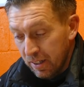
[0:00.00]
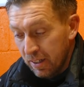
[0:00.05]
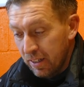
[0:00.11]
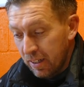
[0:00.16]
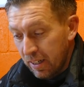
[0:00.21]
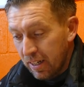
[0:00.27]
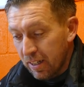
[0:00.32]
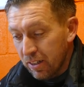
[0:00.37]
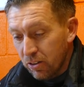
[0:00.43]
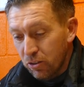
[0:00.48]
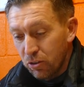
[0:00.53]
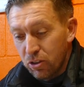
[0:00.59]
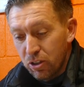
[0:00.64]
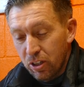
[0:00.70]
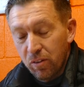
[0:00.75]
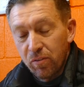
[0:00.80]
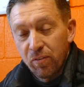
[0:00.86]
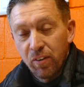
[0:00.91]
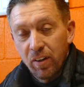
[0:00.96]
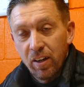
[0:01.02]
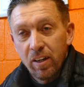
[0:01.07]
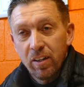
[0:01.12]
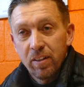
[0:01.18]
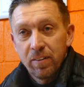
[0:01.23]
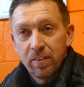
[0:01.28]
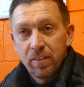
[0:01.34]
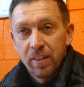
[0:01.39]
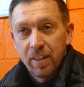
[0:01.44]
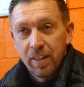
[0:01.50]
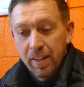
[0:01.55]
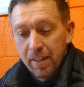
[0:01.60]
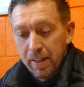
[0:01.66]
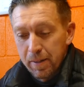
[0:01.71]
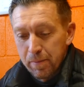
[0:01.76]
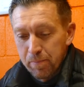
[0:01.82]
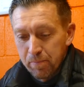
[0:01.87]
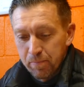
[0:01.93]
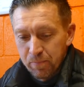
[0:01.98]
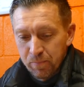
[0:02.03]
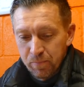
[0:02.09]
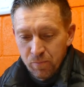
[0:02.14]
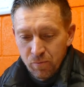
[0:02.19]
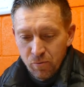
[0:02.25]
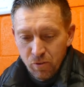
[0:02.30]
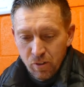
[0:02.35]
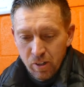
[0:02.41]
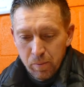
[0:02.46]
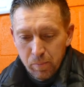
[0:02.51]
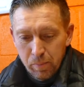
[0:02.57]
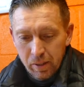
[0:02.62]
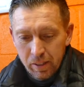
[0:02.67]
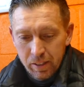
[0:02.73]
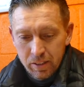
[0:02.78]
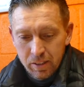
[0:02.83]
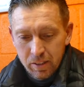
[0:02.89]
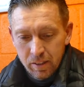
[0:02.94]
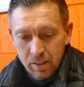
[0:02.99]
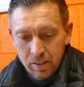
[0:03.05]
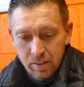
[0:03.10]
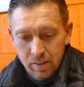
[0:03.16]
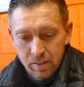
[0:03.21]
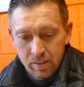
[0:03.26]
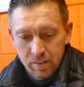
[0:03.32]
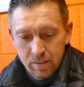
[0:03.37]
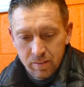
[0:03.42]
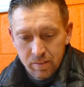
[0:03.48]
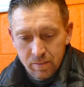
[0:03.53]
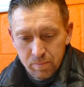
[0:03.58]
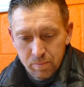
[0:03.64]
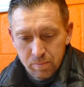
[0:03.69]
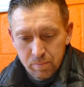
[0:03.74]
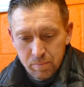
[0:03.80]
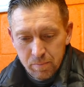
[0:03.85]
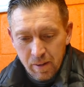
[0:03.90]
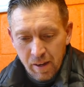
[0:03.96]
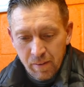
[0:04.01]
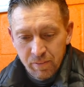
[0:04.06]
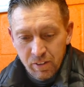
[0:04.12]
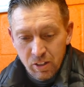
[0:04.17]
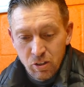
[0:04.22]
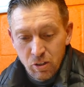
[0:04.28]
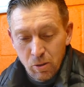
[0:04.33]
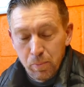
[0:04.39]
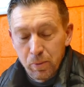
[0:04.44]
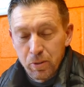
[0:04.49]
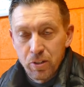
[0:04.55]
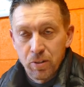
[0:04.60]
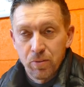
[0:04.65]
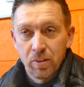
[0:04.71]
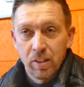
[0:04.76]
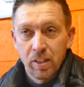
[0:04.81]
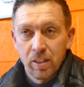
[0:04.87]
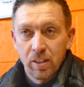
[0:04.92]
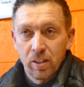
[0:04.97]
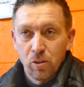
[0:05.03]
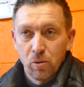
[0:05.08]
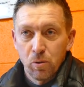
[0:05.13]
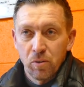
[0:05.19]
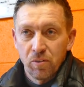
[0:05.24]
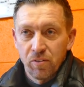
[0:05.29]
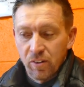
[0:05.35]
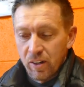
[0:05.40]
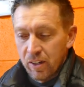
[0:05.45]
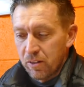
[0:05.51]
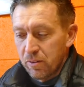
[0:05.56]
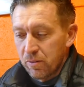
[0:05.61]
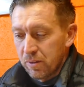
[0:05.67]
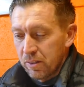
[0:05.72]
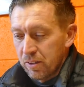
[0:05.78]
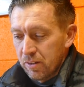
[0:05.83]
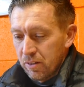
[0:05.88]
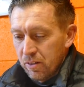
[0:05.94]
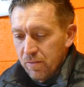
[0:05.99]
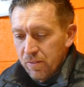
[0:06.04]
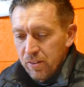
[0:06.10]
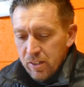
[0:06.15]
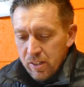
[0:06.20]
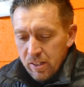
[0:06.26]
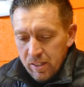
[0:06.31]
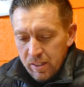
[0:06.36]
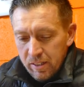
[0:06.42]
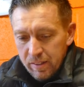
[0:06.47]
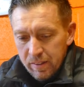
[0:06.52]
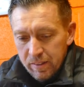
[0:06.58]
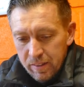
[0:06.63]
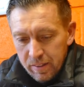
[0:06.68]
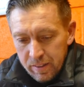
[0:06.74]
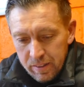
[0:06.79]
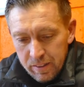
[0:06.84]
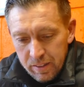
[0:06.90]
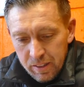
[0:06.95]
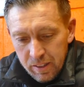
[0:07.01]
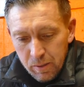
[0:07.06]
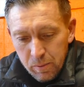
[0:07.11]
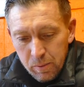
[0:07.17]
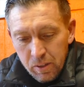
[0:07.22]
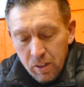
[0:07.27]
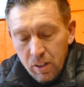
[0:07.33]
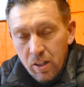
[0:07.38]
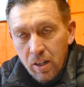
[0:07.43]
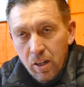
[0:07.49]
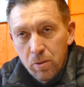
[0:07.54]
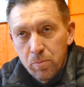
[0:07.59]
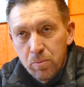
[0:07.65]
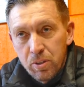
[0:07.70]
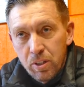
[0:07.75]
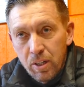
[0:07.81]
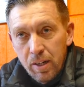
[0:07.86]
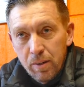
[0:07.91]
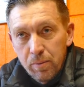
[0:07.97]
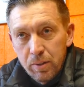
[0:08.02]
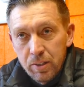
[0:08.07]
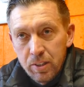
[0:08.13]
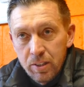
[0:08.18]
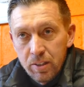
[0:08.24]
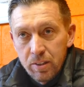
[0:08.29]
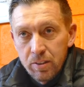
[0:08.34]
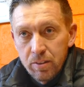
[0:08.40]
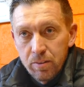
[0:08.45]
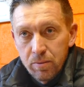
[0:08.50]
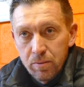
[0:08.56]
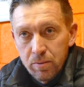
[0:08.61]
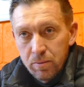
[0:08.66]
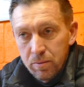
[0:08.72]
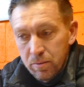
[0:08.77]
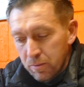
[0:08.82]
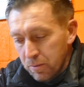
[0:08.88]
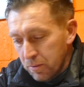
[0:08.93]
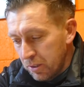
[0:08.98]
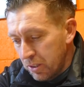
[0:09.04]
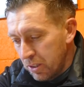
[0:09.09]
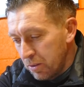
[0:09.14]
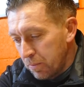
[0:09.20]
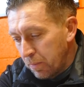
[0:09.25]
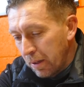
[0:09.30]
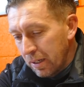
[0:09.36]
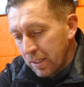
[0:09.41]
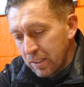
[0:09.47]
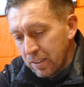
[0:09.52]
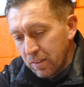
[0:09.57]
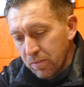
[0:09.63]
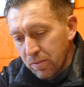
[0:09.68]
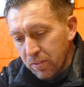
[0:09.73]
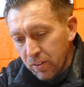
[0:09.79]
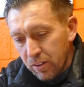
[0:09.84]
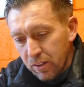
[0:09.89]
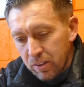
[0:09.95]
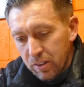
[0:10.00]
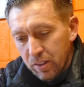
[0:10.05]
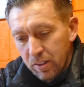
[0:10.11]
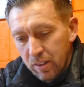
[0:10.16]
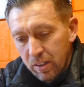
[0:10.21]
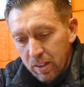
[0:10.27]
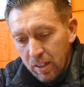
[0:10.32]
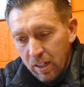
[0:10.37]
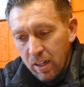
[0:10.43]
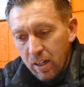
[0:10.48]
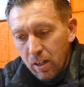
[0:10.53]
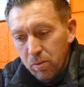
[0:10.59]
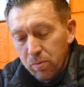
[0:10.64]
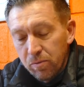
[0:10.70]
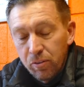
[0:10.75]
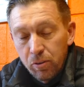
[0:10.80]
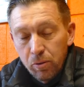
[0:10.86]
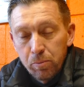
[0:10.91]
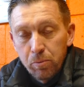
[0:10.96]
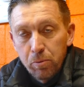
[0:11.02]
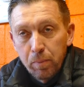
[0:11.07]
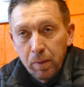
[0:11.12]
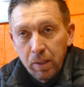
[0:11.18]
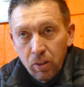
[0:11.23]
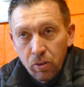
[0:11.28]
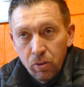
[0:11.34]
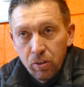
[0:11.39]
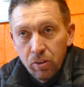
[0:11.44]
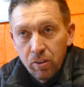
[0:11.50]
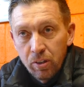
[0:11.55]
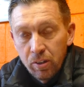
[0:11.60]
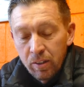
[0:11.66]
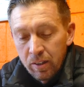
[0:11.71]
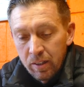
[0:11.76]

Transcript: Yeah, good so far. Um, really pleased to have this opportunity in the quarterfinal, and obviously, you know we've got a home tie, which is which is pleasing for us. Our home form's been good.